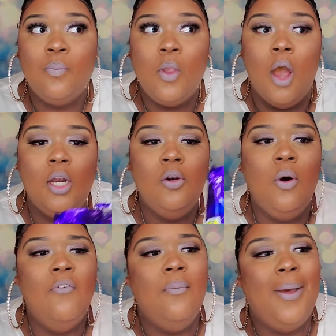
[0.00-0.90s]
a little
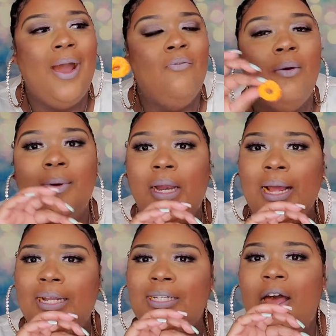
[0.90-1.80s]
overpowering, but
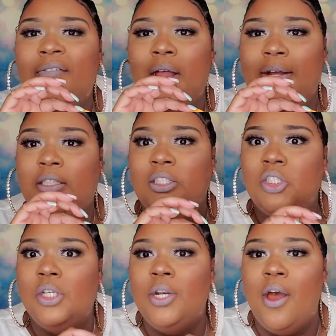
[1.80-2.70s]
like this have like
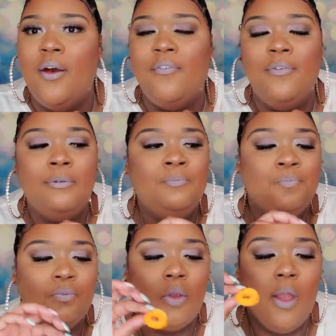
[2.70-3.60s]
just enough
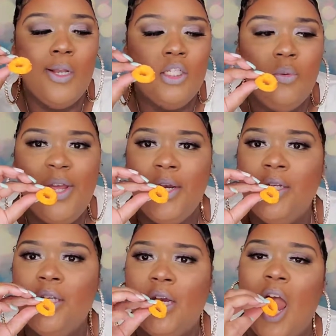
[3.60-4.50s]

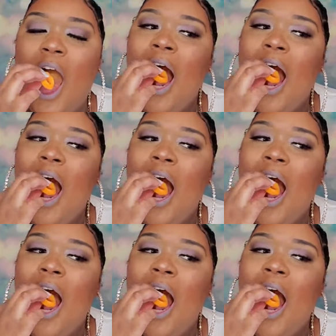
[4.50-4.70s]
sweetness in it.